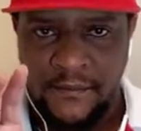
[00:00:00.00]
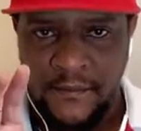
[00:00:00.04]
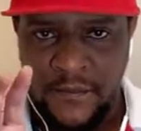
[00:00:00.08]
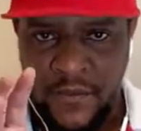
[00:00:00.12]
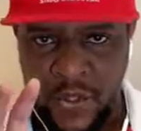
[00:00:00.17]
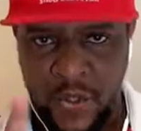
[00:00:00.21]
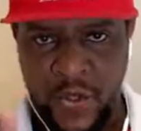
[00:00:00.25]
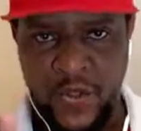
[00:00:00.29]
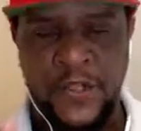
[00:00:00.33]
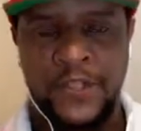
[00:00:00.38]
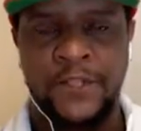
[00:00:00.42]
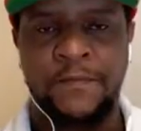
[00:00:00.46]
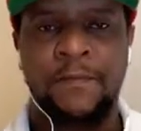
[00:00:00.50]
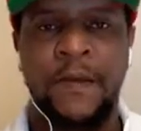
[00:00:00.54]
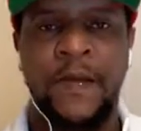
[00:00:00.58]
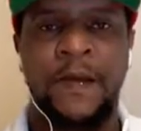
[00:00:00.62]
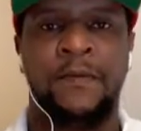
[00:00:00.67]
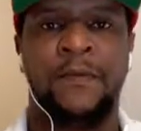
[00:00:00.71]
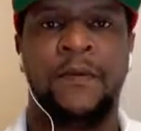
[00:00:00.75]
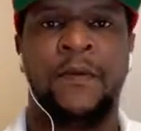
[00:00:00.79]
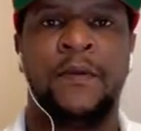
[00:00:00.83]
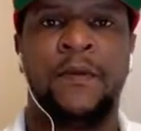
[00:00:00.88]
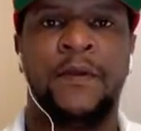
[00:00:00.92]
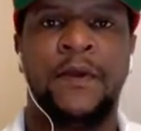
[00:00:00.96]
those
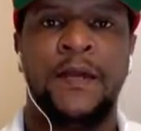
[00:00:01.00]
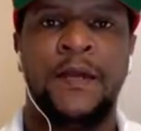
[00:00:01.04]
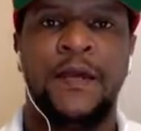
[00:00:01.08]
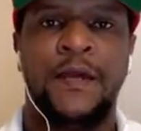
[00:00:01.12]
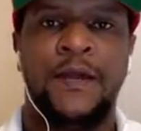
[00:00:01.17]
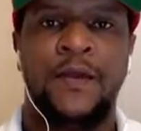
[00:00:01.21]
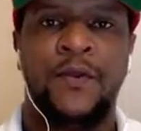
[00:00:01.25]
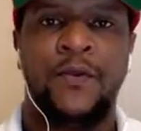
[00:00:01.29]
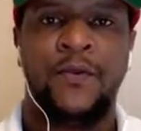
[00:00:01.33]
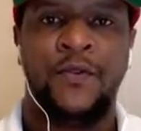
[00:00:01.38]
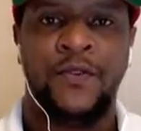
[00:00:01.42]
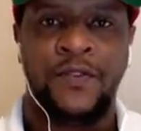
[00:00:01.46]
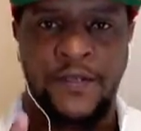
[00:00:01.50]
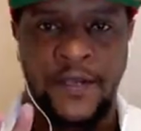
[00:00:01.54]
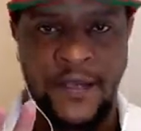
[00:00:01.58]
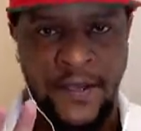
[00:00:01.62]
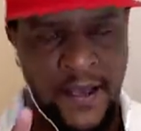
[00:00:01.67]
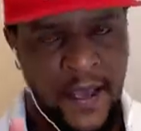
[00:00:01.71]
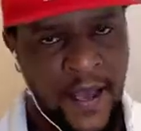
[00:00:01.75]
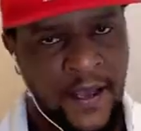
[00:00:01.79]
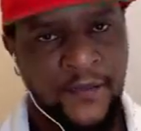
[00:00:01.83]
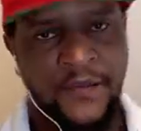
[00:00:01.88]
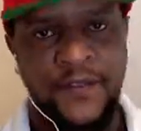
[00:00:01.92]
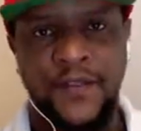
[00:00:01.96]
people who say
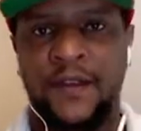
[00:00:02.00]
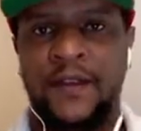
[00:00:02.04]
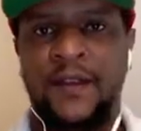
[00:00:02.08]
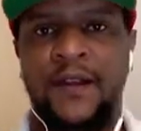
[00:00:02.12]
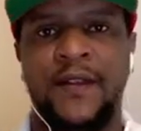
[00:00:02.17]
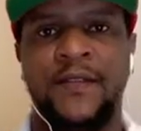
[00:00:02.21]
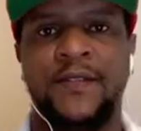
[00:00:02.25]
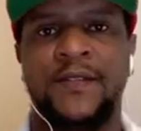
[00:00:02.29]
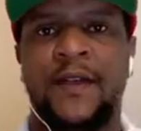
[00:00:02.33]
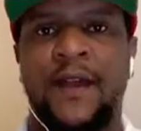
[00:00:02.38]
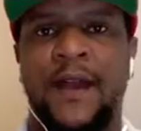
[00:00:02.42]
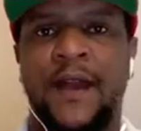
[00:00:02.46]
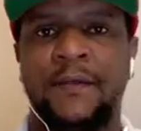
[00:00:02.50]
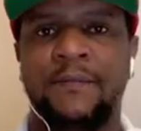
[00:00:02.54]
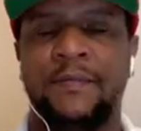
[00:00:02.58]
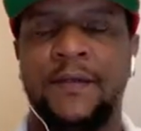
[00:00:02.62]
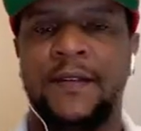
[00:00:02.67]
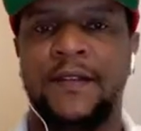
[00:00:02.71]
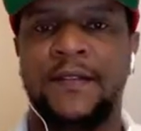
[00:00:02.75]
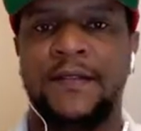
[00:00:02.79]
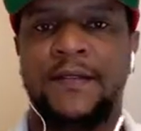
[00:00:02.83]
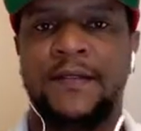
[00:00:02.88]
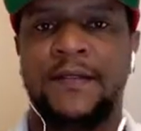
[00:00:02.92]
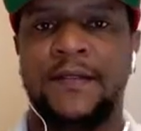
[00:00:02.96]
you have to create your
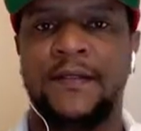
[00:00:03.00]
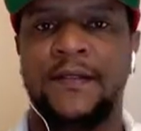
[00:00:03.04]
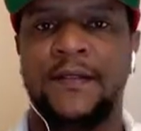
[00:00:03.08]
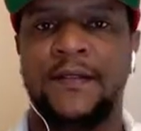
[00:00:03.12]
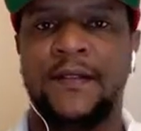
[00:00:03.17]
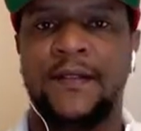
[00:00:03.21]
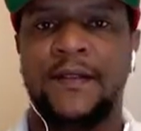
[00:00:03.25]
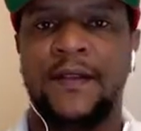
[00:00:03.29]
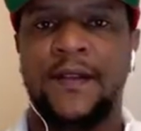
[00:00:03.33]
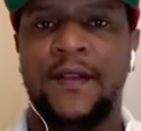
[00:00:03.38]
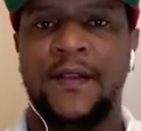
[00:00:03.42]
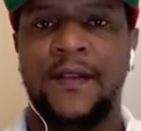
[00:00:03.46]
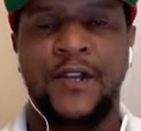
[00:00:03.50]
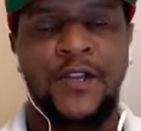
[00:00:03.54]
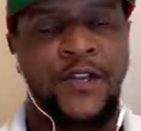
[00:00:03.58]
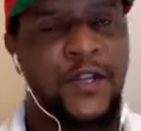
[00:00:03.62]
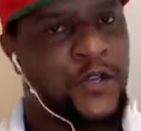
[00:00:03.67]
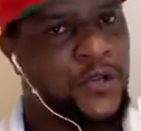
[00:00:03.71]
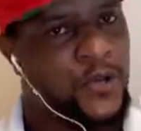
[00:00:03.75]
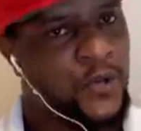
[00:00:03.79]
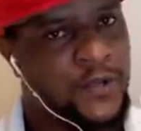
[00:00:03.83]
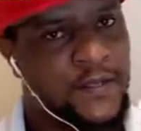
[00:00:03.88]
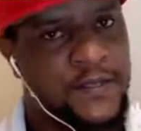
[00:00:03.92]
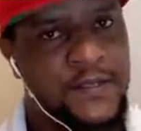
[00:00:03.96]
happiness. You
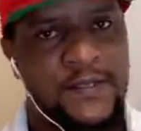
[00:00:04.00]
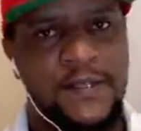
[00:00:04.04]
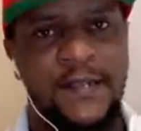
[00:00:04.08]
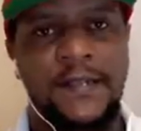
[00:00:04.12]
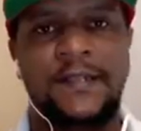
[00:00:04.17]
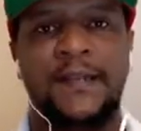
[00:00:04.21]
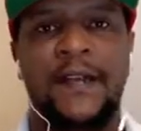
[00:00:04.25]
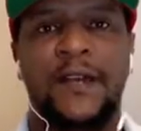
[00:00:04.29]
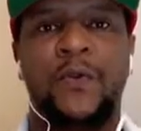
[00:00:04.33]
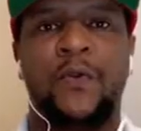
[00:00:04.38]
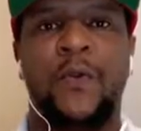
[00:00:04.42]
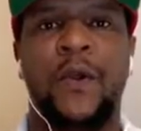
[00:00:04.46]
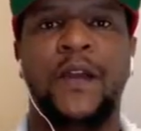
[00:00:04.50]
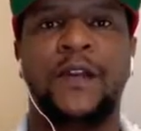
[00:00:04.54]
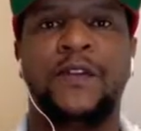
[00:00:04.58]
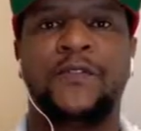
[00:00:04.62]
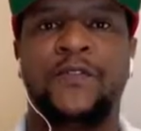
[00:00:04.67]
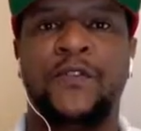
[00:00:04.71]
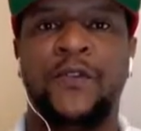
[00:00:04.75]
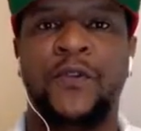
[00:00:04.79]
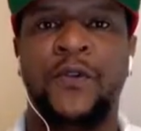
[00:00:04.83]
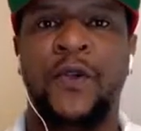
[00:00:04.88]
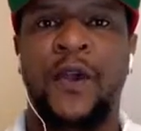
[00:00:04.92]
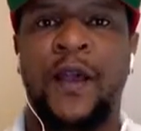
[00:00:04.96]
don't sit and wait
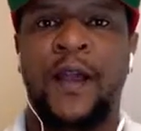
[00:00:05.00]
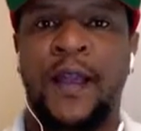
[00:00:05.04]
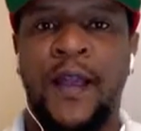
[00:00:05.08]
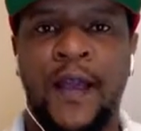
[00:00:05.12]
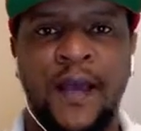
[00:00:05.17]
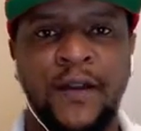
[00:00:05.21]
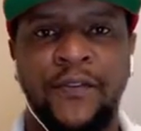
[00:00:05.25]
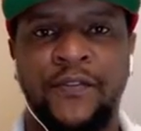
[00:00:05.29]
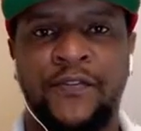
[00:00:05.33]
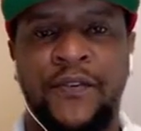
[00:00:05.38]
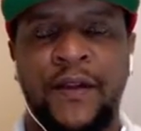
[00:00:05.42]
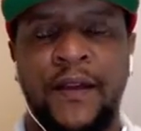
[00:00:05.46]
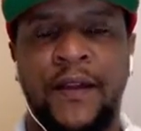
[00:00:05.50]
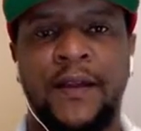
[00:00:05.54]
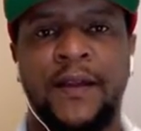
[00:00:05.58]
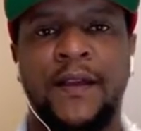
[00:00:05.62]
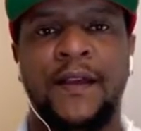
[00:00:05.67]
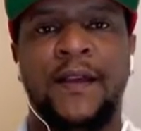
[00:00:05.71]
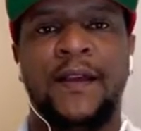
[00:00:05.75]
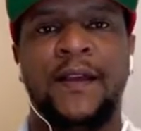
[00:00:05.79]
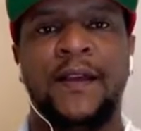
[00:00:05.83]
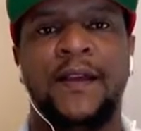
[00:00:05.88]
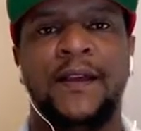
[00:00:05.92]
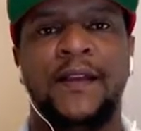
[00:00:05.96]
for your girlfriend,
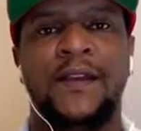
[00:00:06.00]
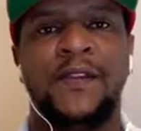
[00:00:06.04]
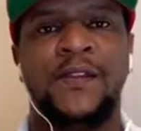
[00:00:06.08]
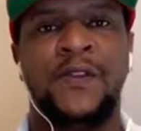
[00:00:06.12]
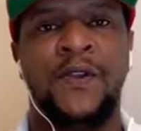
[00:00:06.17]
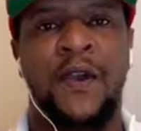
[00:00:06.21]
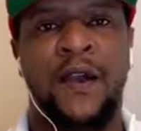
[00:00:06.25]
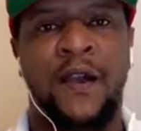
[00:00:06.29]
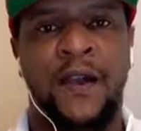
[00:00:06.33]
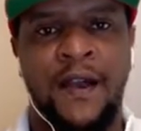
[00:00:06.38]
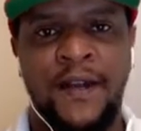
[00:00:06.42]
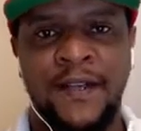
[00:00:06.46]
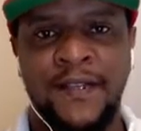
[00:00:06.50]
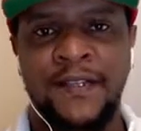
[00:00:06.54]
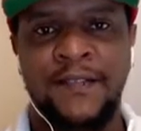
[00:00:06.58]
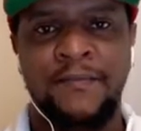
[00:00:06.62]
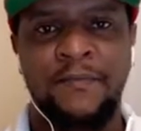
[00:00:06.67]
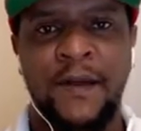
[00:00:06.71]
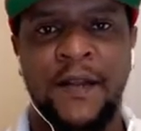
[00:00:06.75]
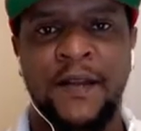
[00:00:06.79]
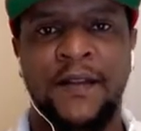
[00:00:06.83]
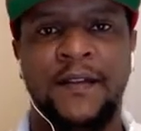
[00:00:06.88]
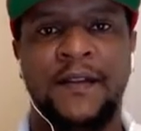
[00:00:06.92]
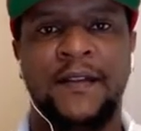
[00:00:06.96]
your
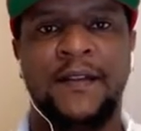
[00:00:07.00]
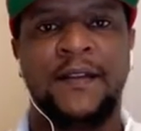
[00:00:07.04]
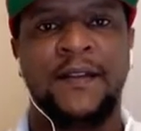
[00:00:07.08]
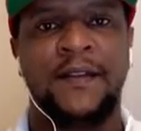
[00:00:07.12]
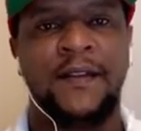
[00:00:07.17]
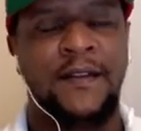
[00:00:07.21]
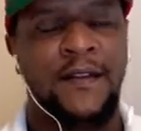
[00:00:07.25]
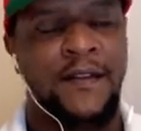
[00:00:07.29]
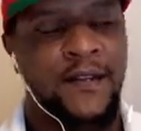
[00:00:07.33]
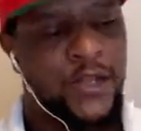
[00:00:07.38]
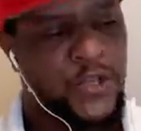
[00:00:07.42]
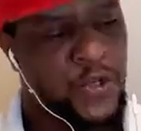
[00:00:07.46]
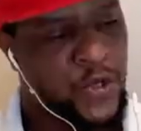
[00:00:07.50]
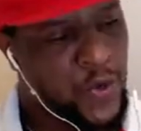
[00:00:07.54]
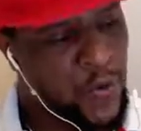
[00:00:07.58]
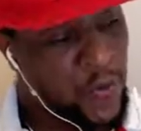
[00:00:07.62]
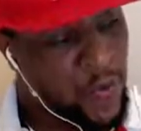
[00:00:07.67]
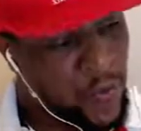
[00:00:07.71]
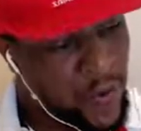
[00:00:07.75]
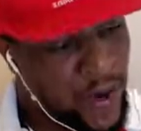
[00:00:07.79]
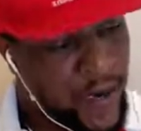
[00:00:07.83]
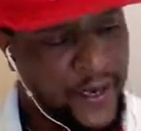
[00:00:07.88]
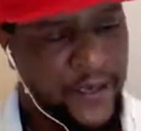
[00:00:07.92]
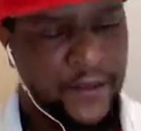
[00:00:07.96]
husband, your
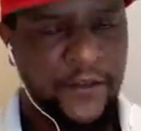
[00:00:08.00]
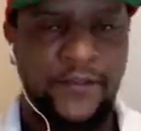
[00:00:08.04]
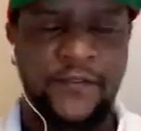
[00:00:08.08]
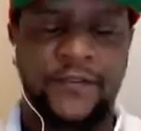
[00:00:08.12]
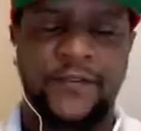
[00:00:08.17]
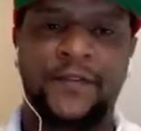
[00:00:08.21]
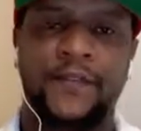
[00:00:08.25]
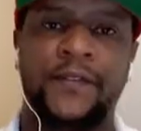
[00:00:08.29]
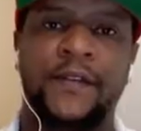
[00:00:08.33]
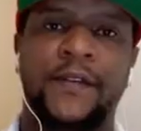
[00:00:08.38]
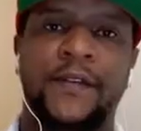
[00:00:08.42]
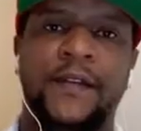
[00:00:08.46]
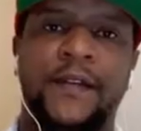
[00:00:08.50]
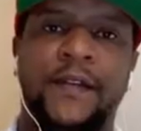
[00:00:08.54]
wife